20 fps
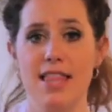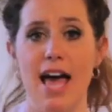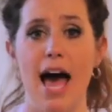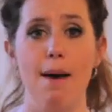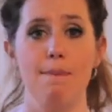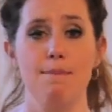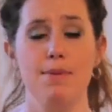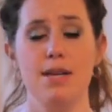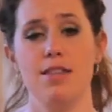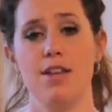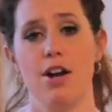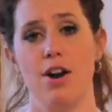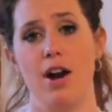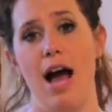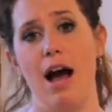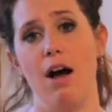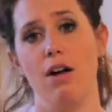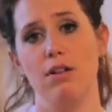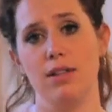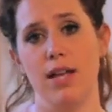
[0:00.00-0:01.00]
that be their
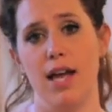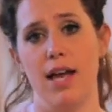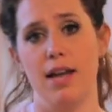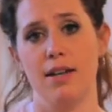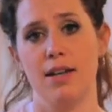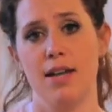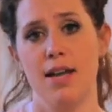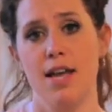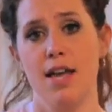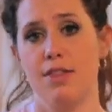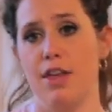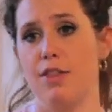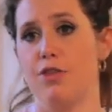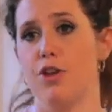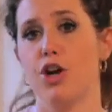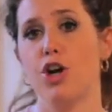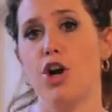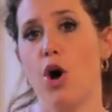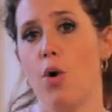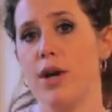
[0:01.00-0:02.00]
outlet, that
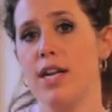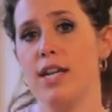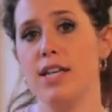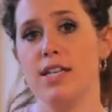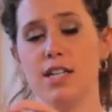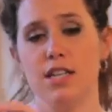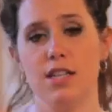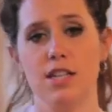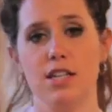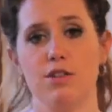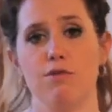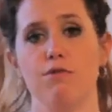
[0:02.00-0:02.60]
they're going into this